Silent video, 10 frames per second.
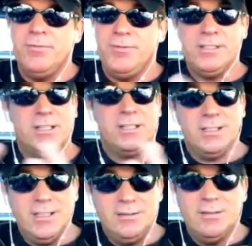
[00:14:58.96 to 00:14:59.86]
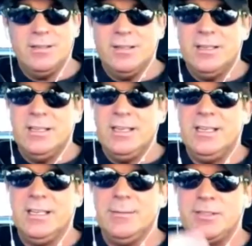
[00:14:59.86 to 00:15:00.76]
physically.
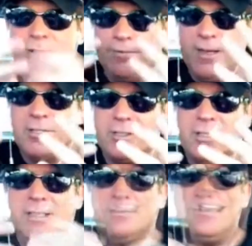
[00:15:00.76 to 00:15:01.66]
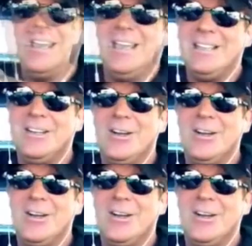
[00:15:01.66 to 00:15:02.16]
he limits you facially, and